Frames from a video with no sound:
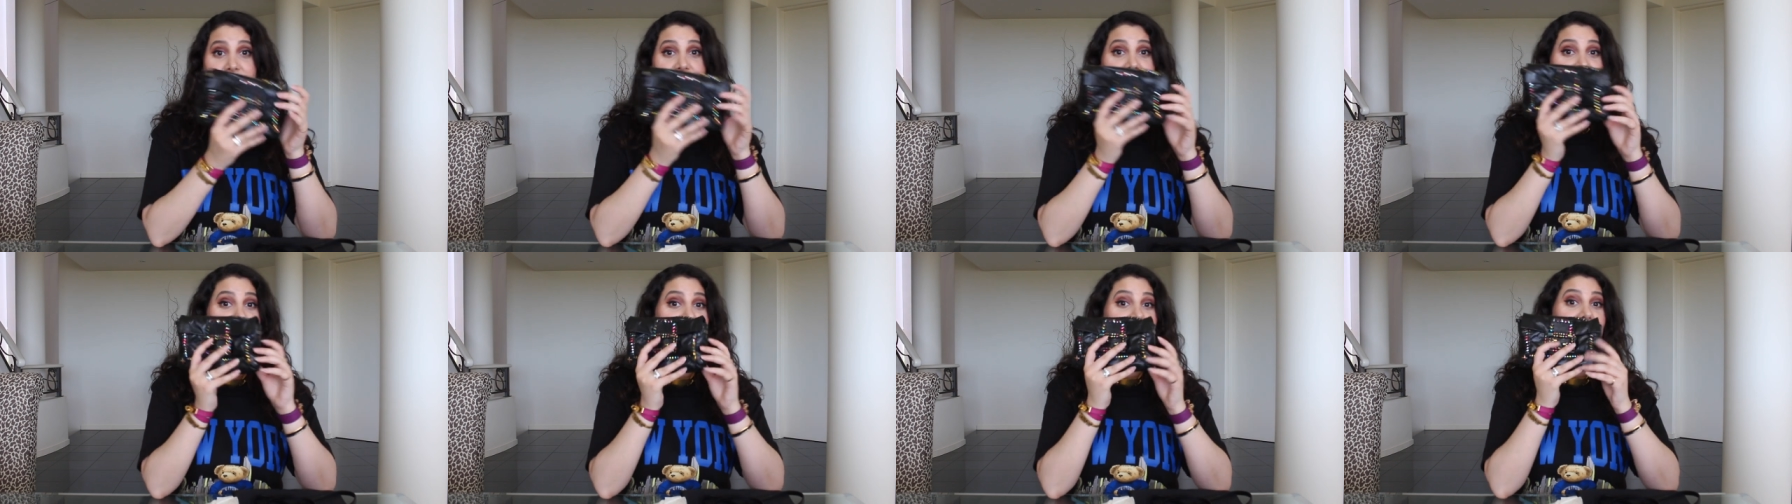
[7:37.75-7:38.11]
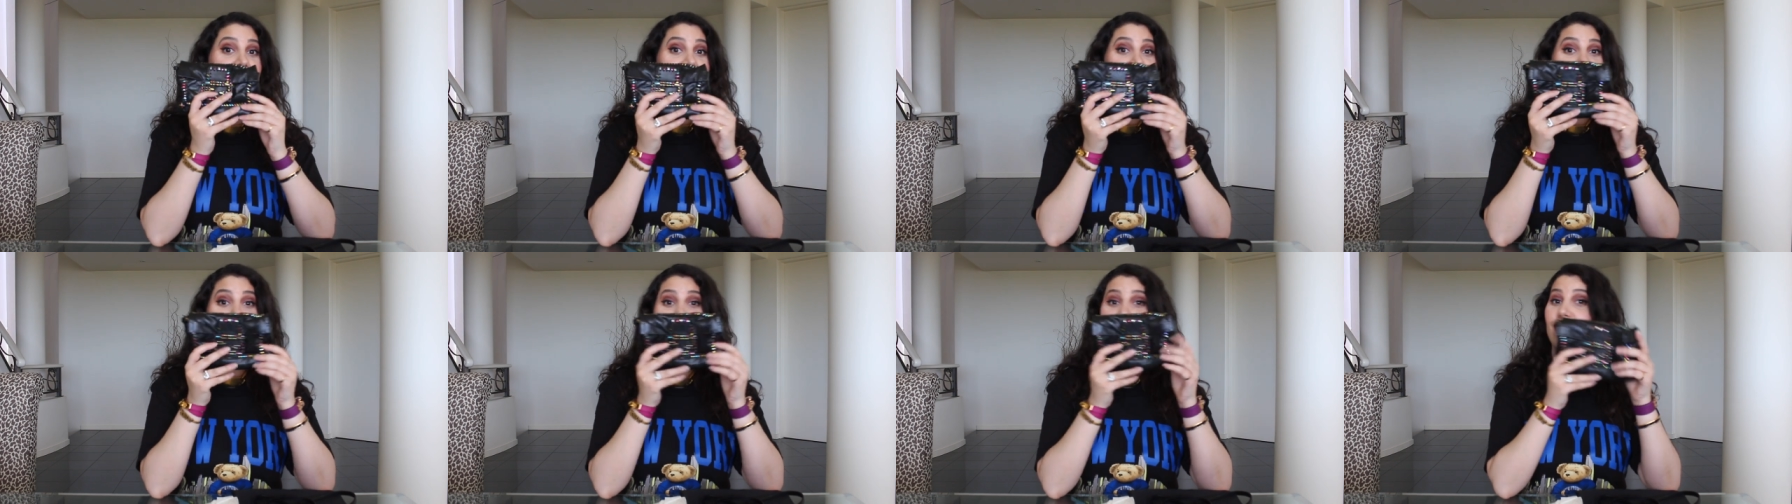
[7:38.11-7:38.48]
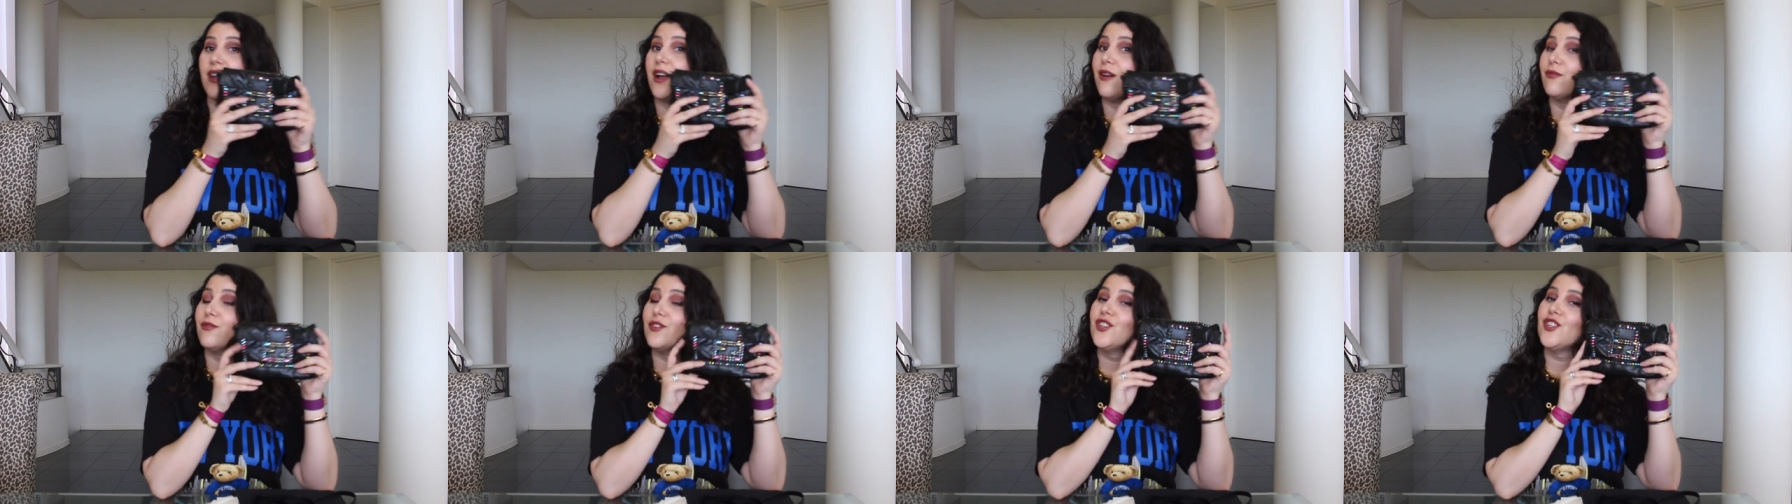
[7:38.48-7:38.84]
So I
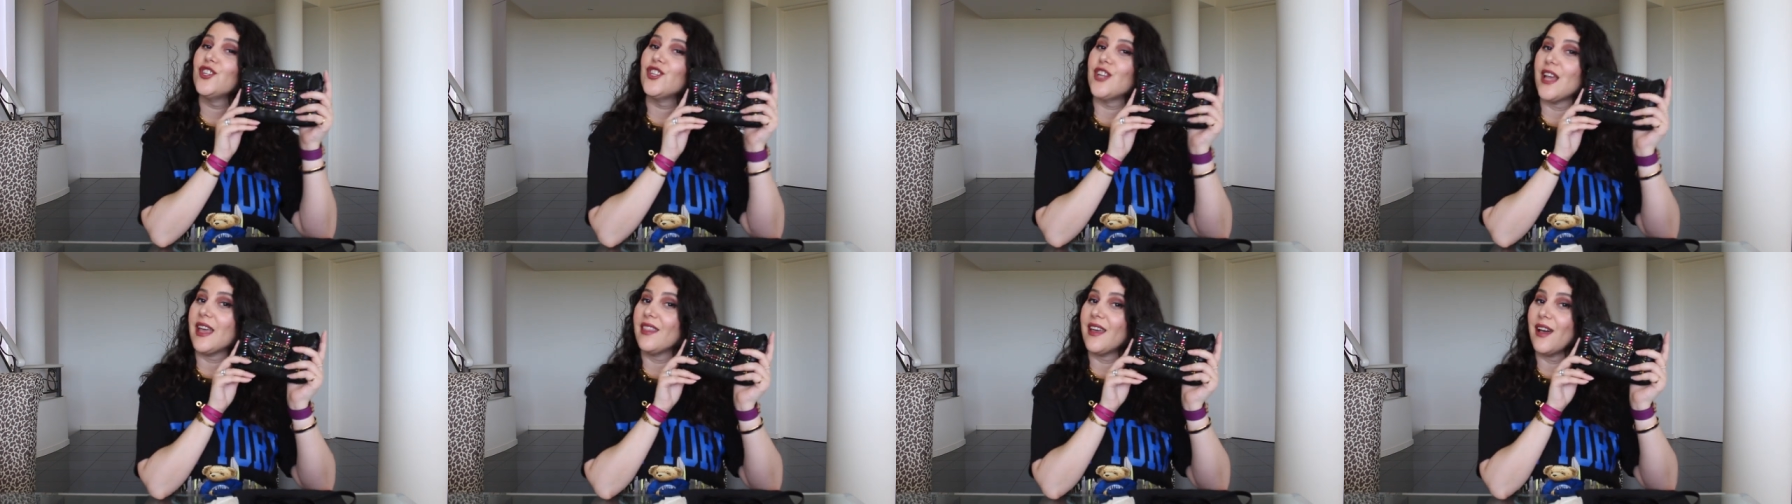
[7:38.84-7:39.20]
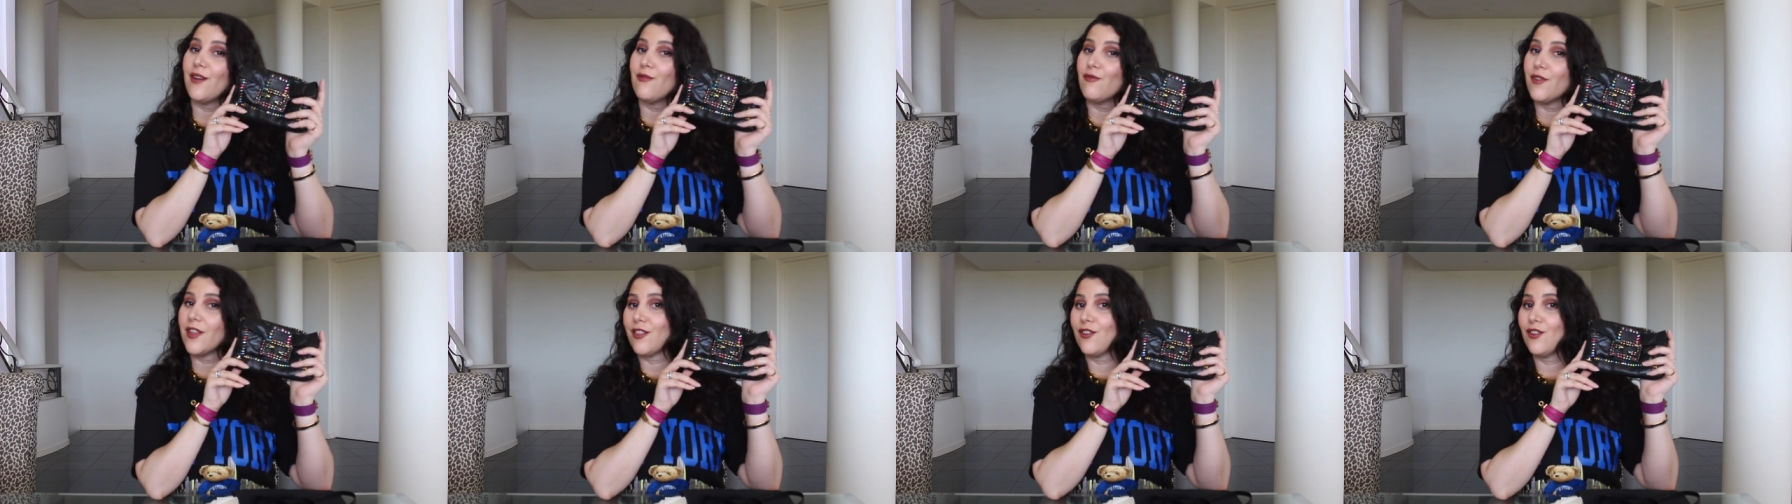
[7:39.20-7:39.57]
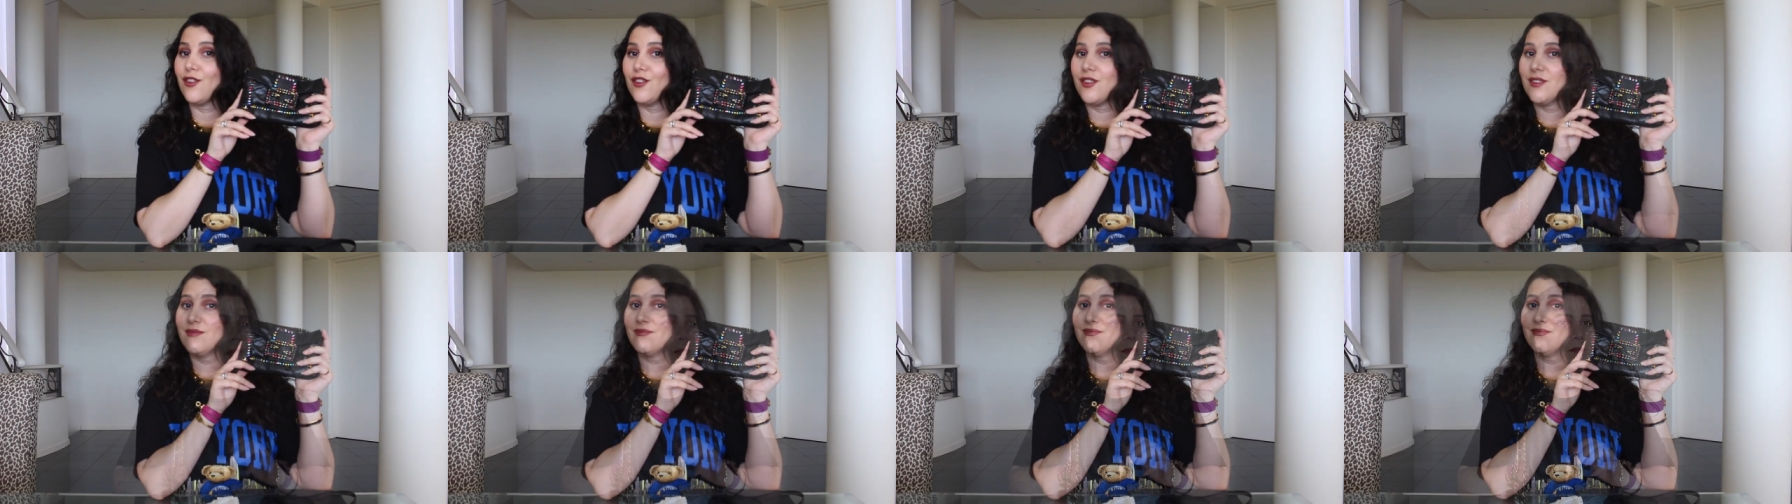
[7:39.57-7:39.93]
thought I would share that with
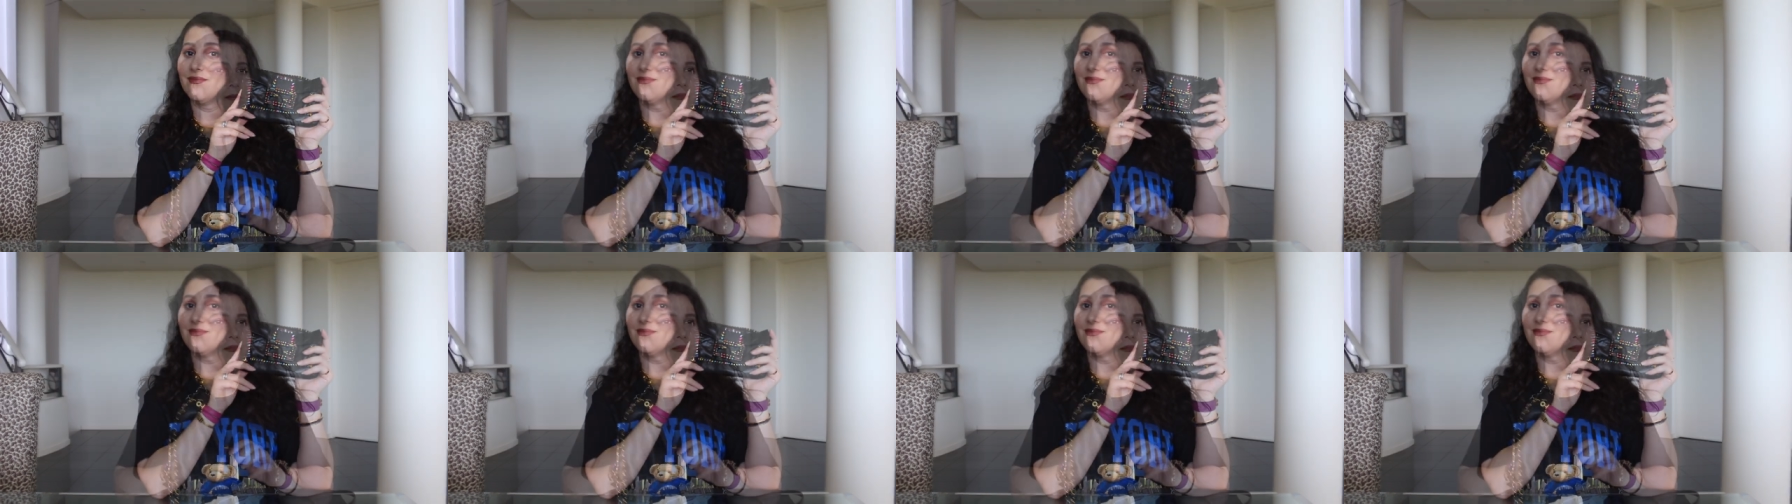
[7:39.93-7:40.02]
you.